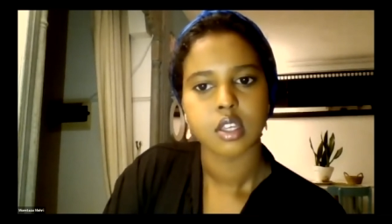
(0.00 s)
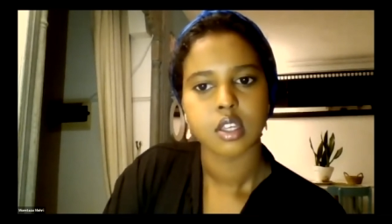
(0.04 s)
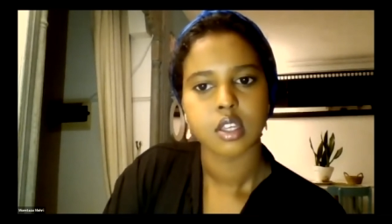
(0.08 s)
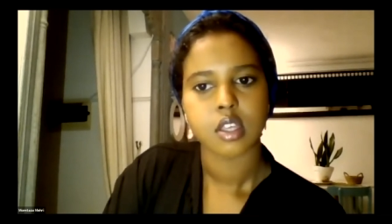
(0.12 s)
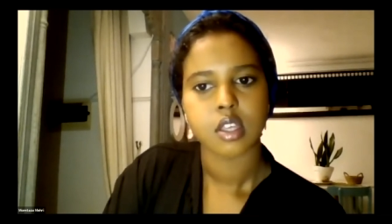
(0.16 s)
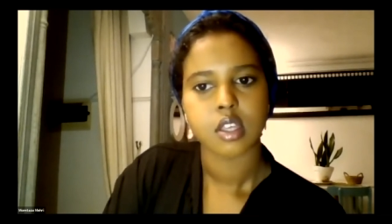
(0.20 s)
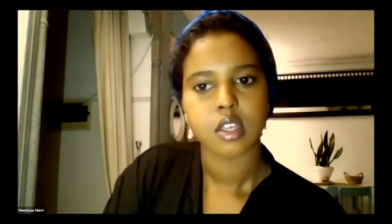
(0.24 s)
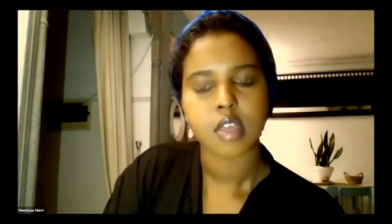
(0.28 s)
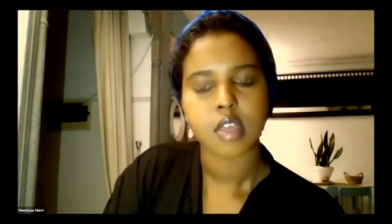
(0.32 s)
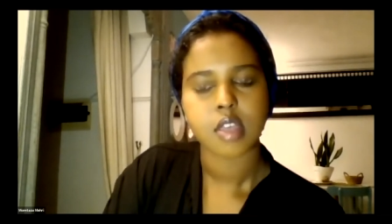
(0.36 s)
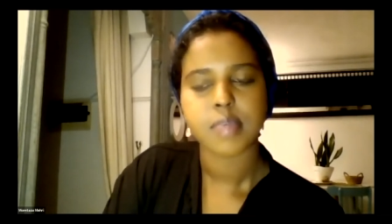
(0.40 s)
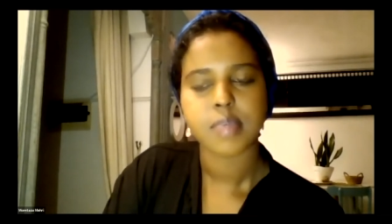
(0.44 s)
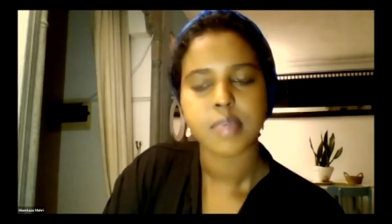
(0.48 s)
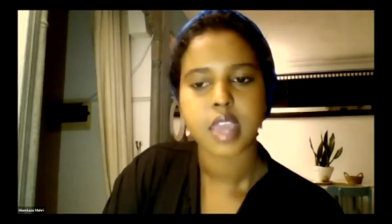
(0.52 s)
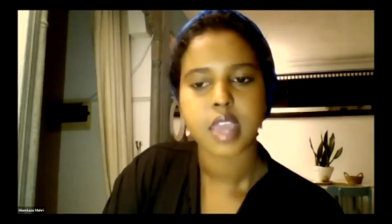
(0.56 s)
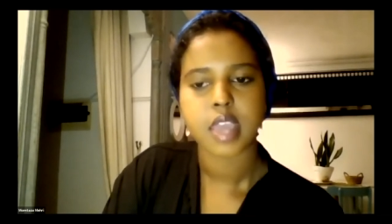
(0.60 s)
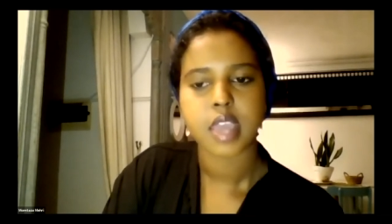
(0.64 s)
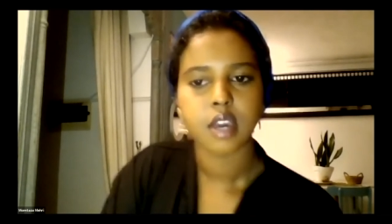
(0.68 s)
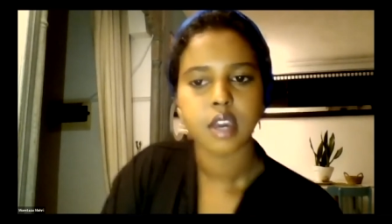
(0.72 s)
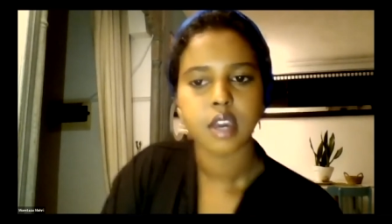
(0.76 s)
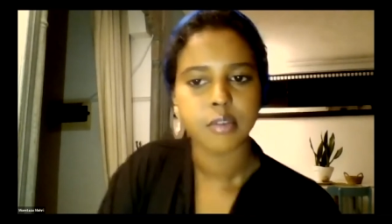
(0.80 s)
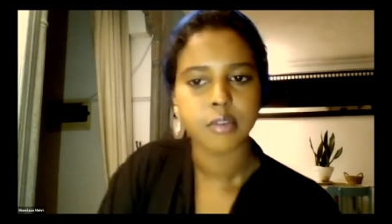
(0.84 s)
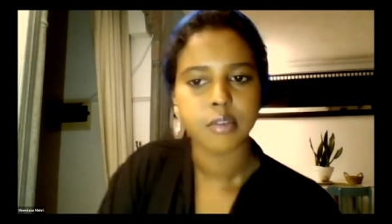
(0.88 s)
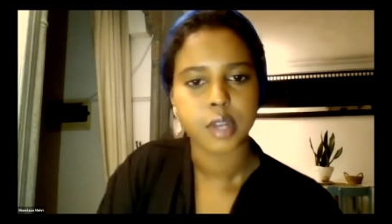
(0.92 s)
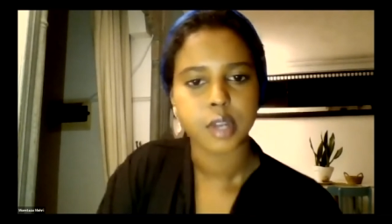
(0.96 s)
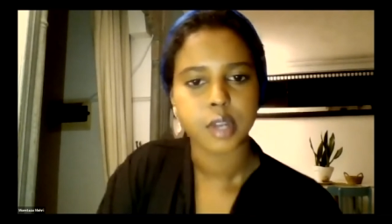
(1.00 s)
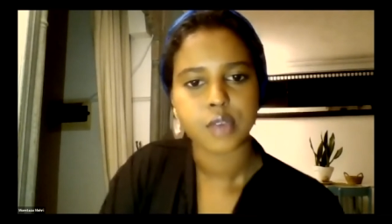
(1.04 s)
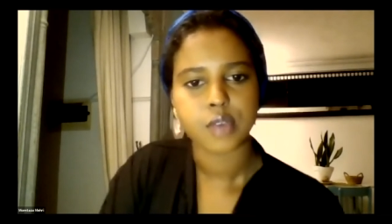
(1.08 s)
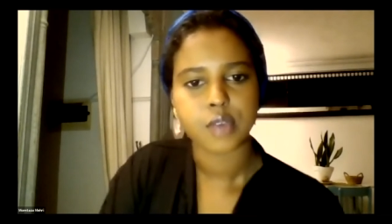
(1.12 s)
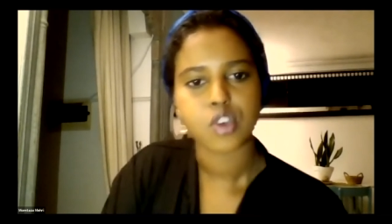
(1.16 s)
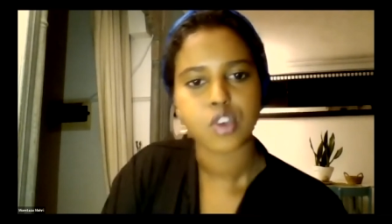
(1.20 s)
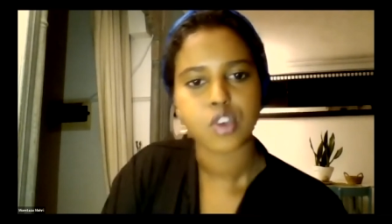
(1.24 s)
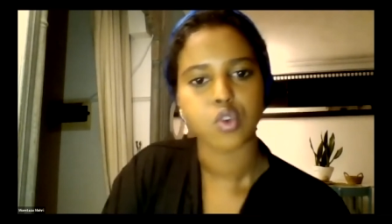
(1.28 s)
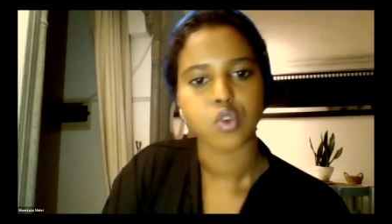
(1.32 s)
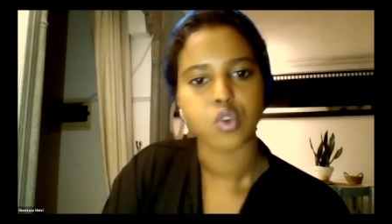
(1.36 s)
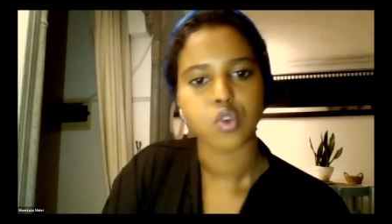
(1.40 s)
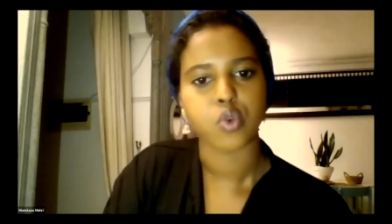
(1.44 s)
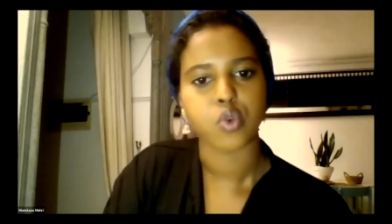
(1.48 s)
Some say government
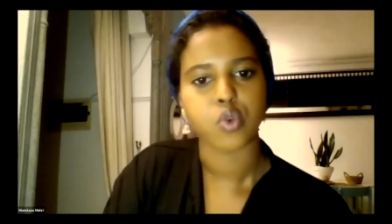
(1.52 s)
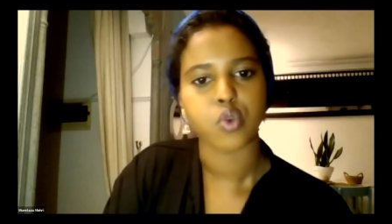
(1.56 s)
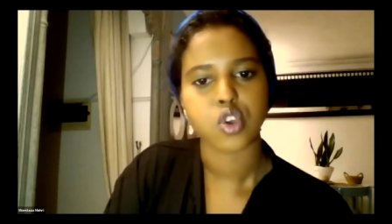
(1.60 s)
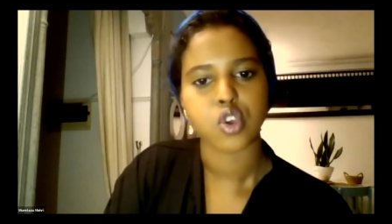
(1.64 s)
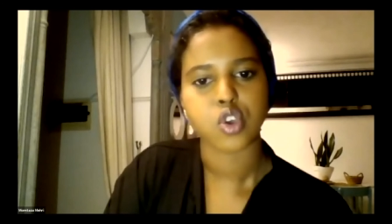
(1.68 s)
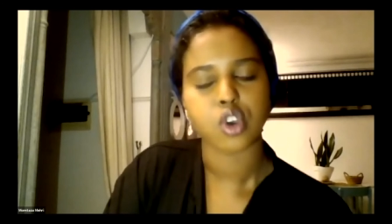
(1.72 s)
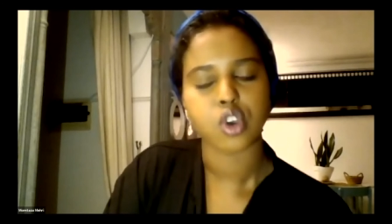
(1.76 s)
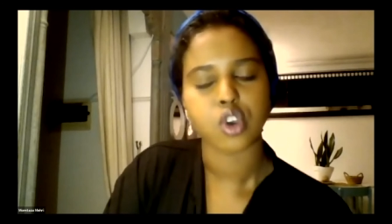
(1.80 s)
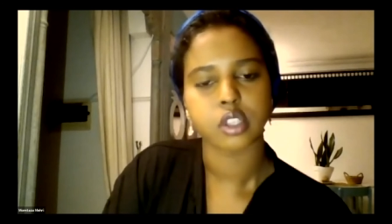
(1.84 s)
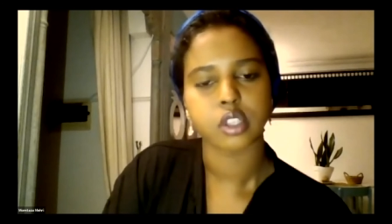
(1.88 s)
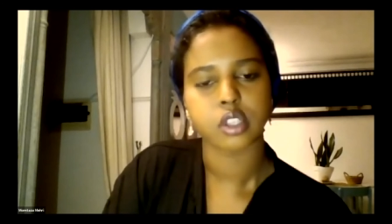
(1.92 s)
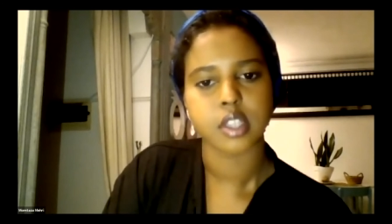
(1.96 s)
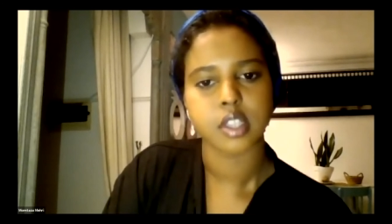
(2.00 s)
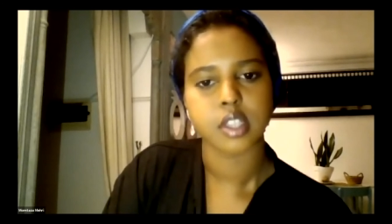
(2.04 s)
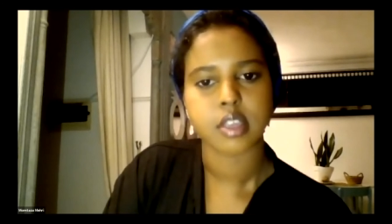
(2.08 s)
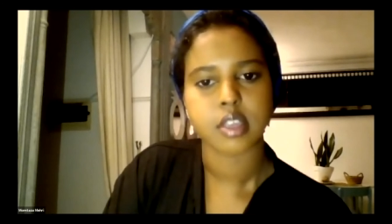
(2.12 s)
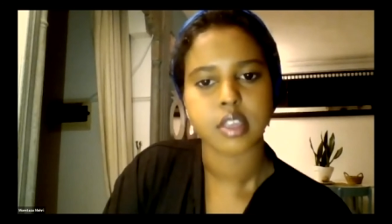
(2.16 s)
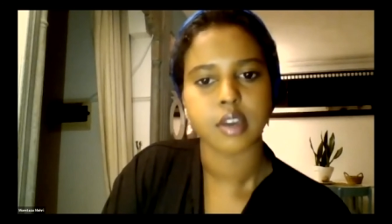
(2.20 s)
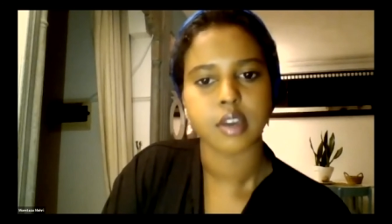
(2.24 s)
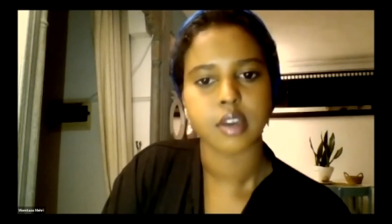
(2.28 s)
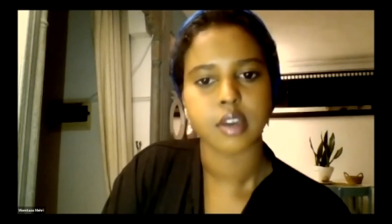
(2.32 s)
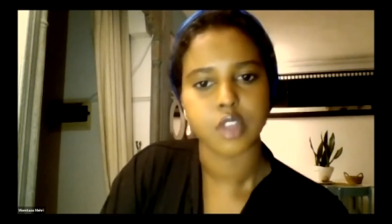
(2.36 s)
officials were shocked to discover